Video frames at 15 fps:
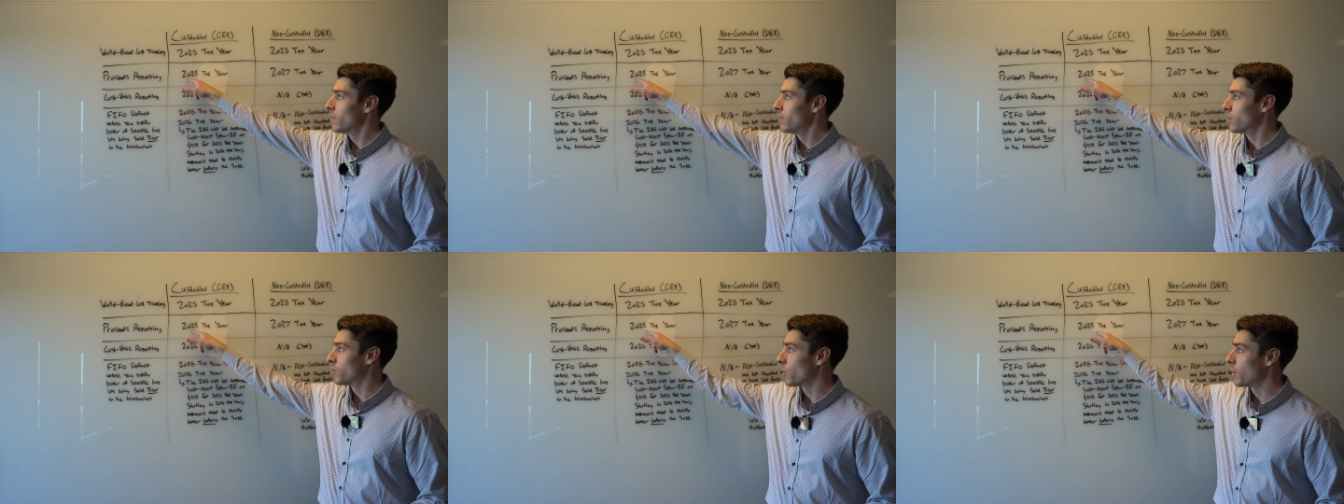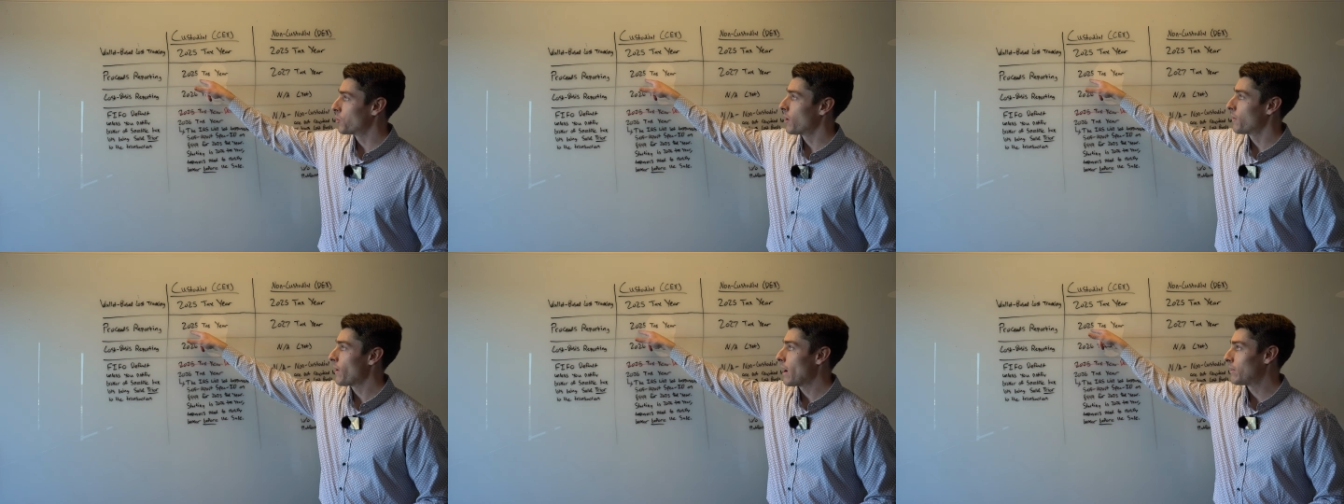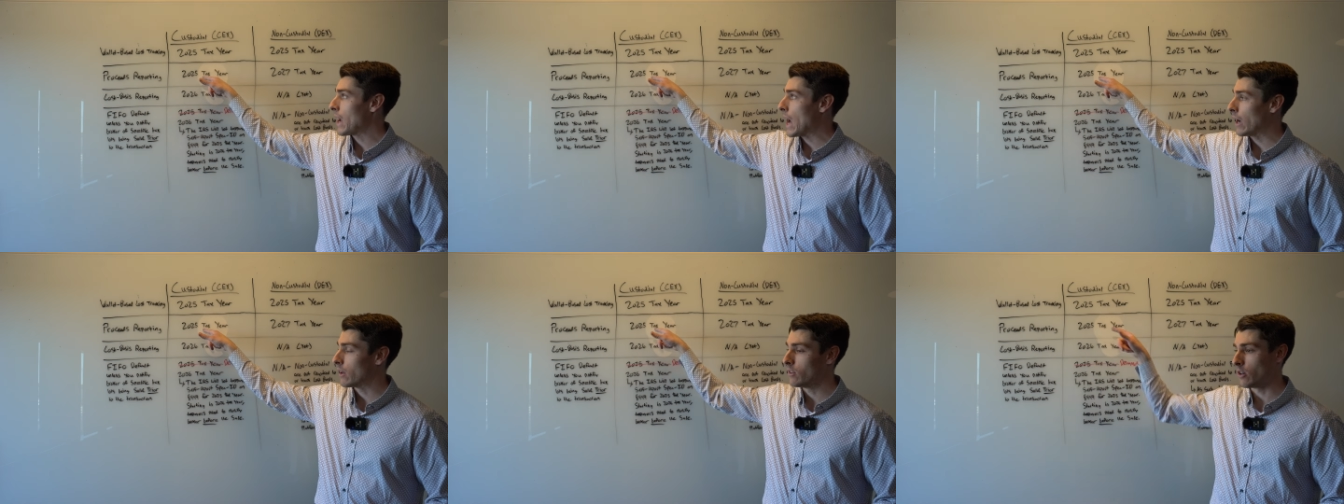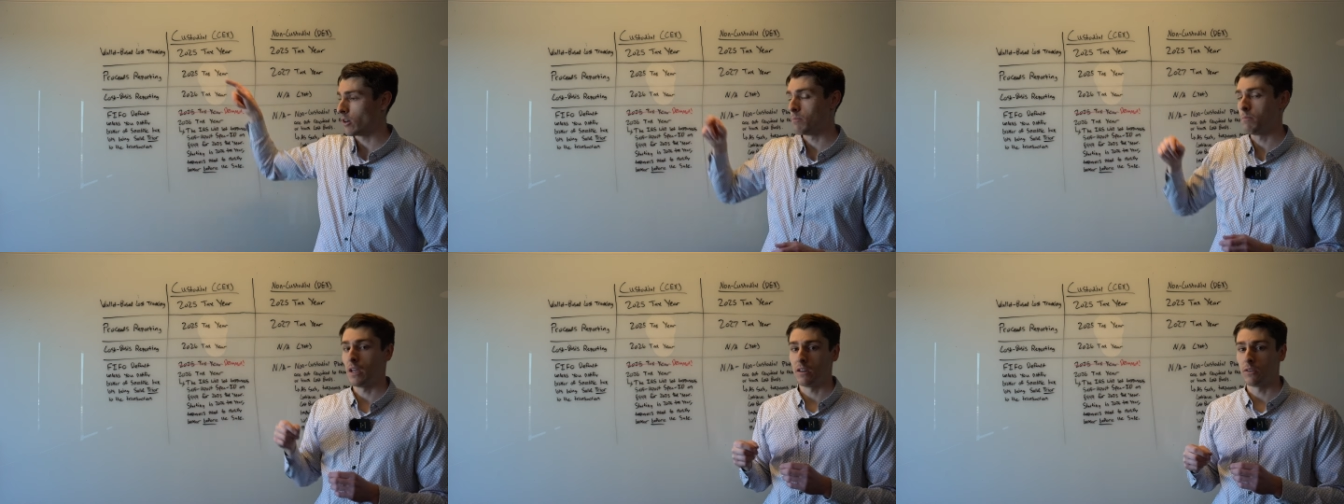the 2025 tax year
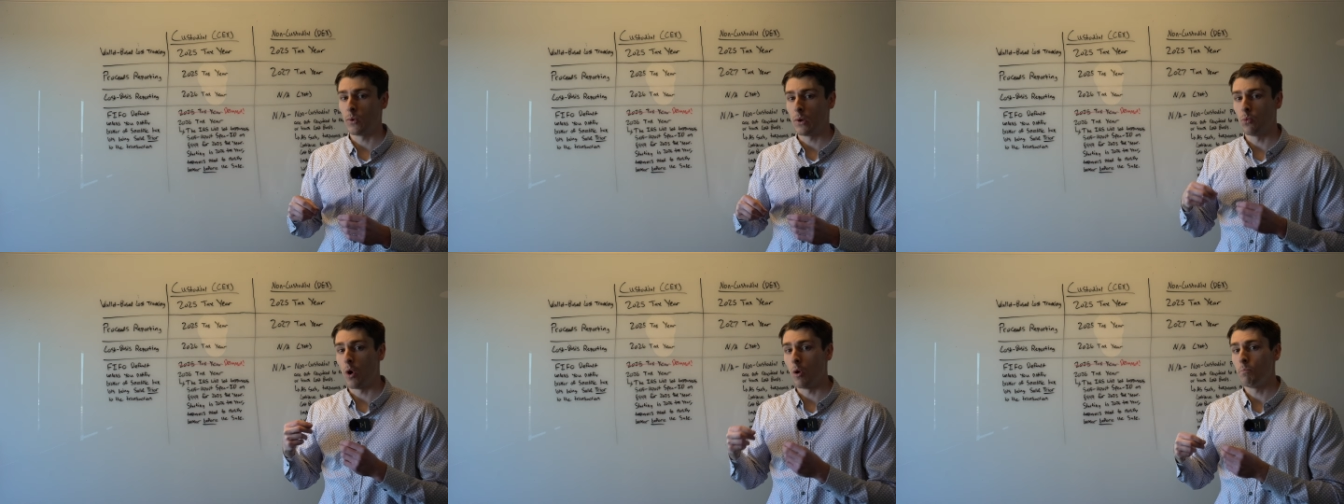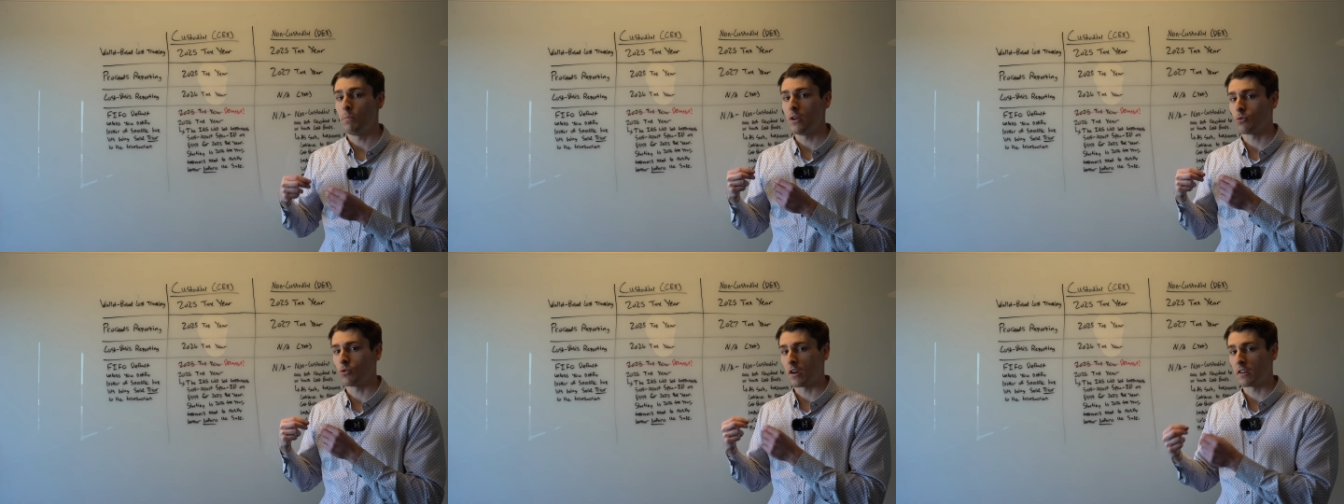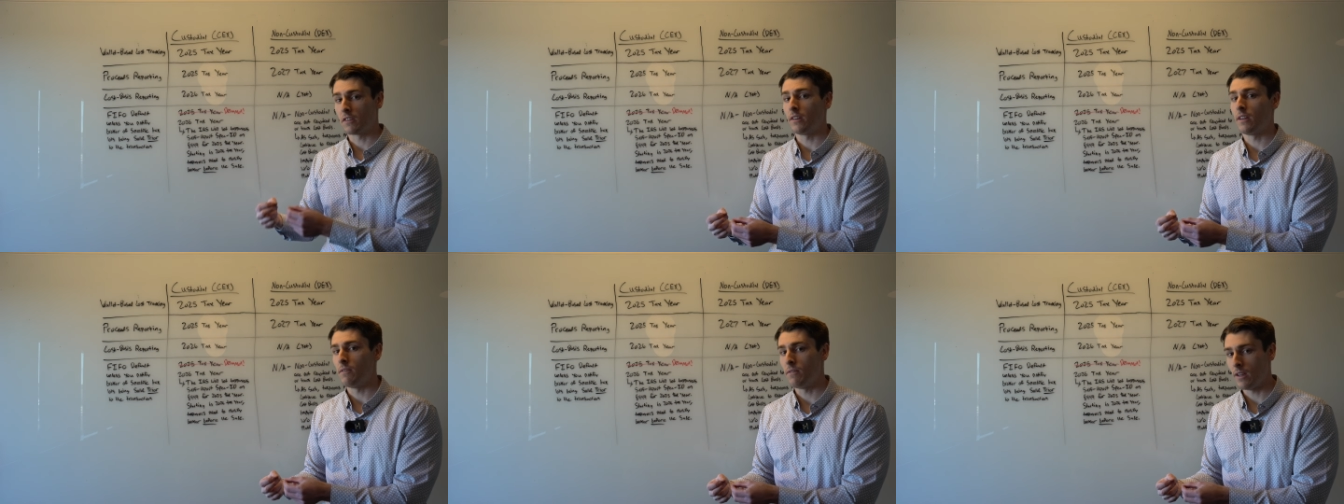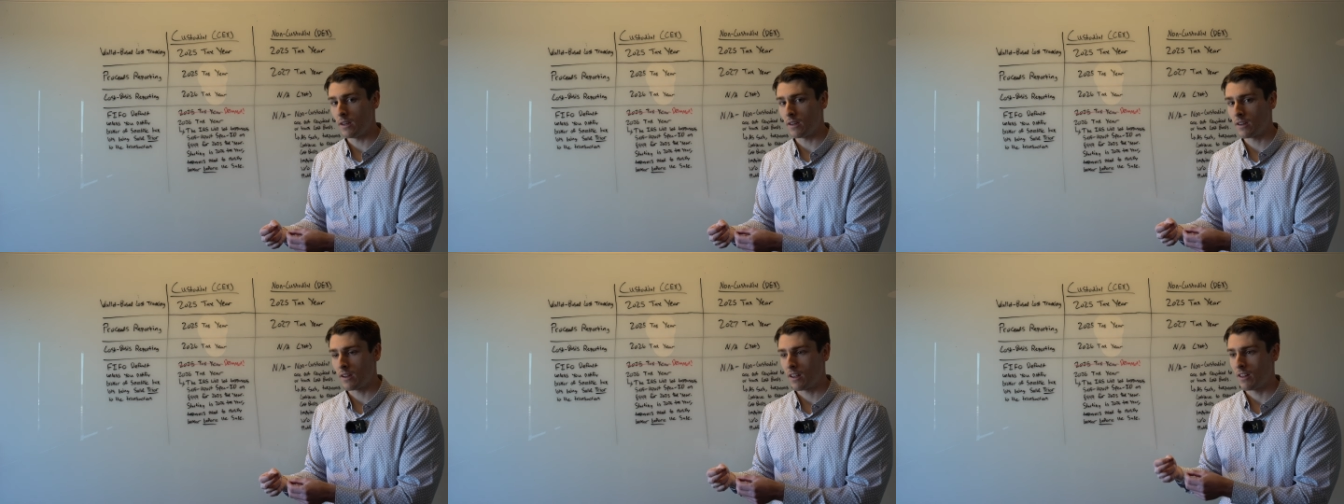means we won't be
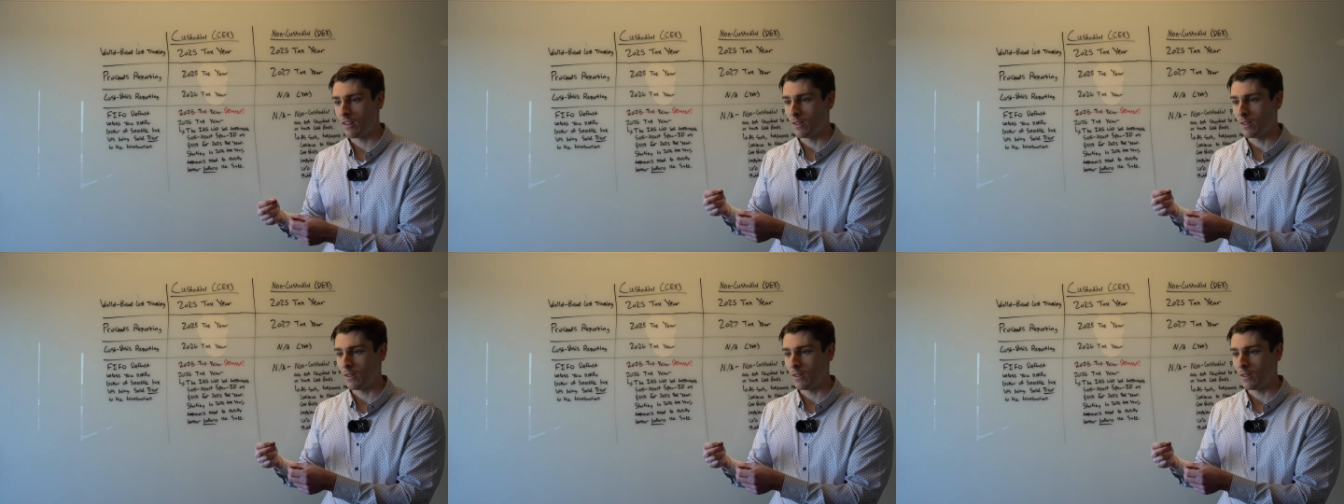receiving